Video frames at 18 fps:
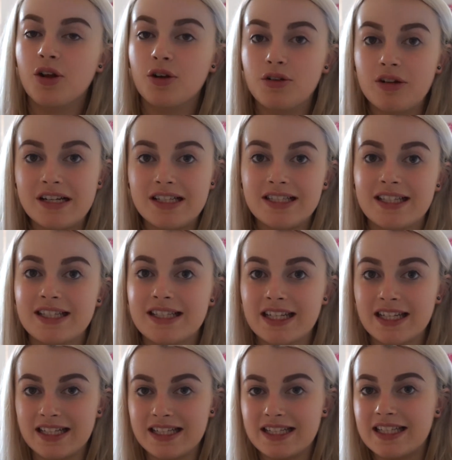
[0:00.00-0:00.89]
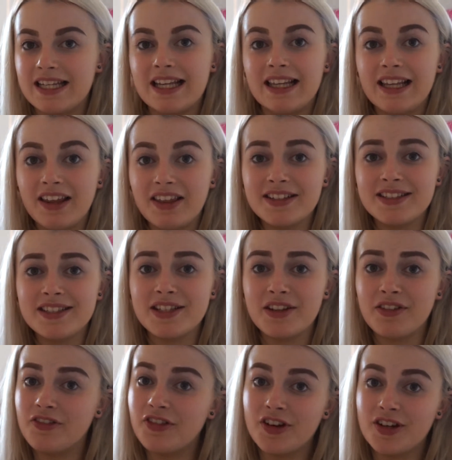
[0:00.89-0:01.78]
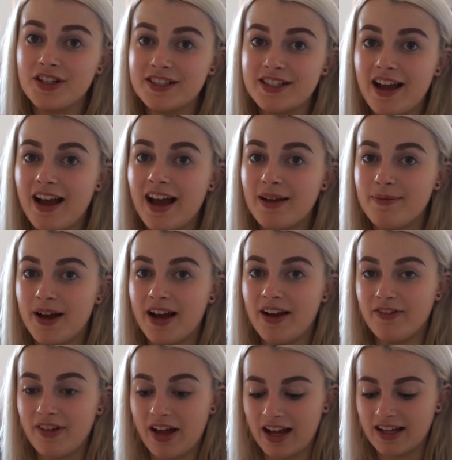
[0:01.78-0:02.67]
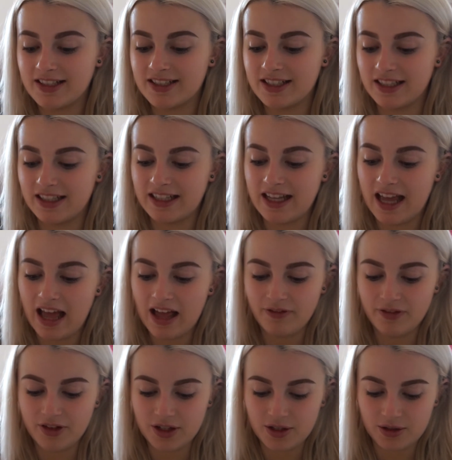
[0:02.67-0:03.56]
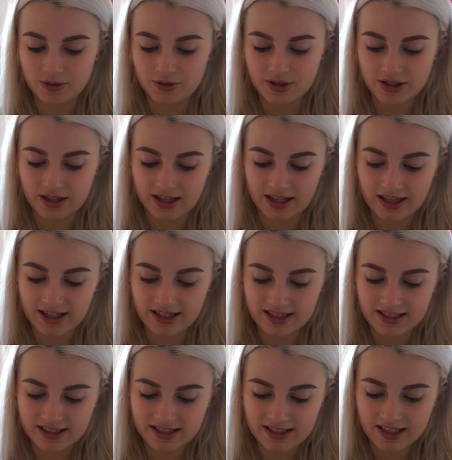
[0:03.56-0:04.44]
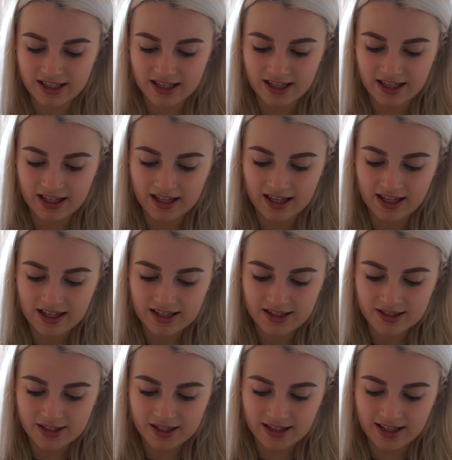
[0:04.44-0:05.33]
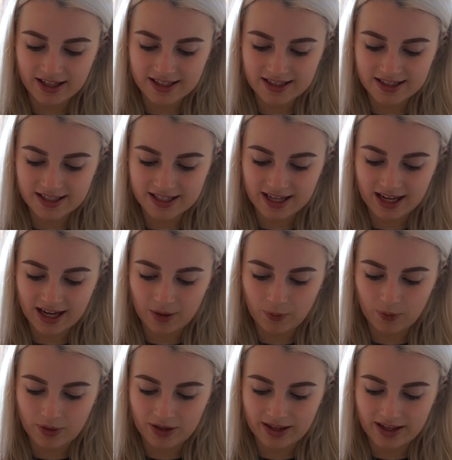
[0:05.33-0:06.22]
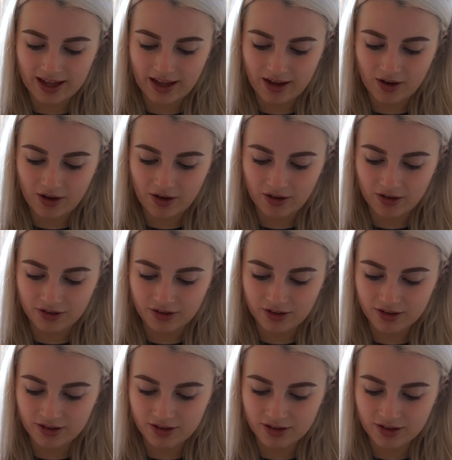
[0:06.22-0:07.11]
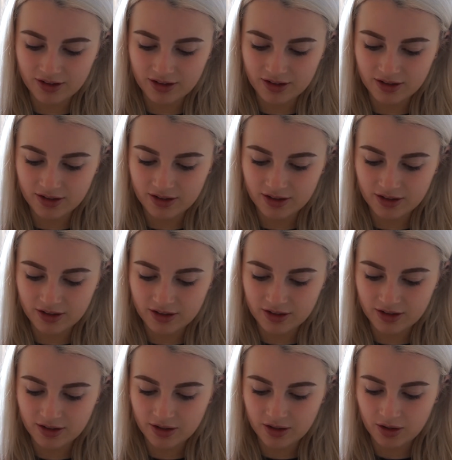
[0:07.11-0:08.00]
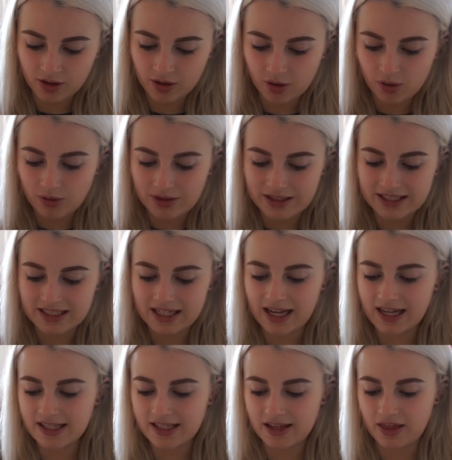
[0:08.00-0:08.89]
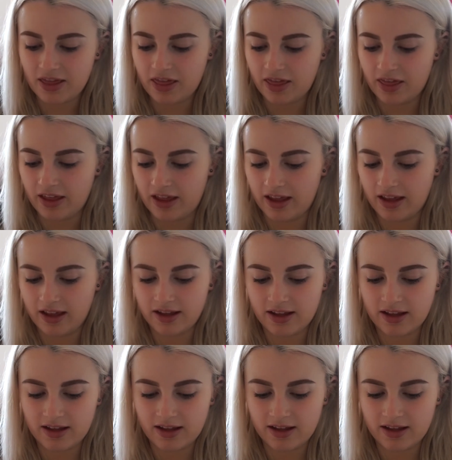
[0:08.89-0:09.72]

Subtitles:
Creaseless Concealer. This is the first time I've actually ever used this, so let's see how we get on. Oh, it's nice and thick.